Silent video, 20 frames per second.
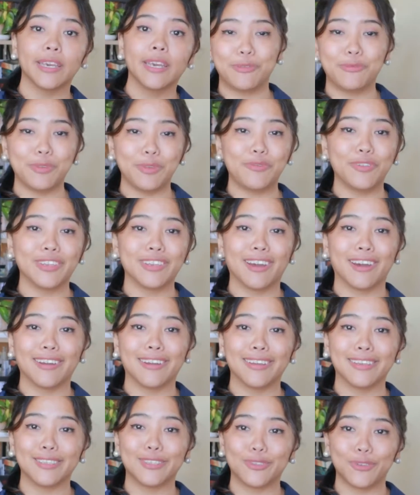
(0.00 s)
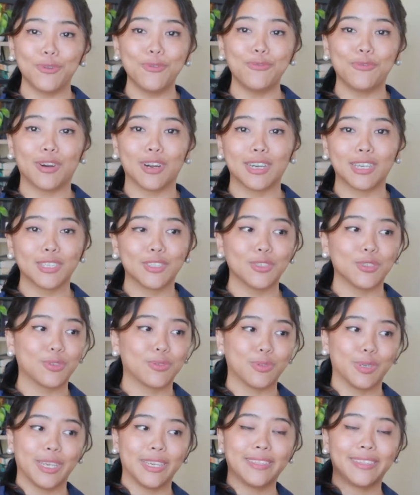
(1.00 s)
We've even gone so far to
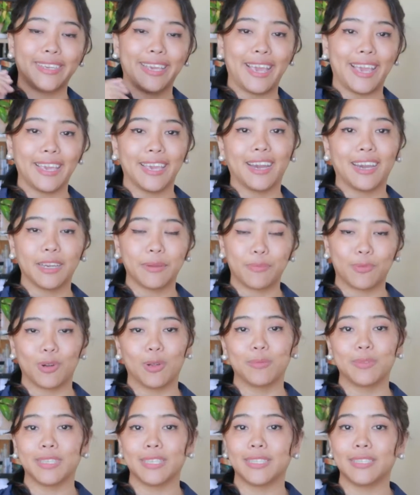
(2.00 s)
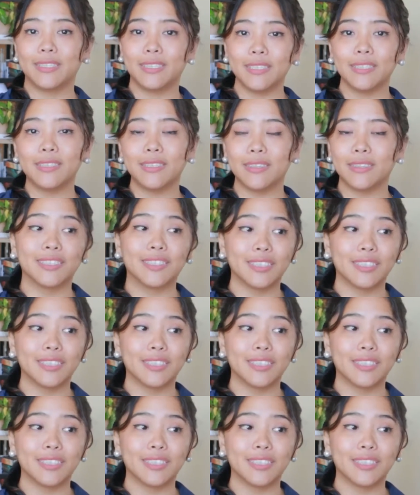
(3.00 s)
create the AI prompt assistant.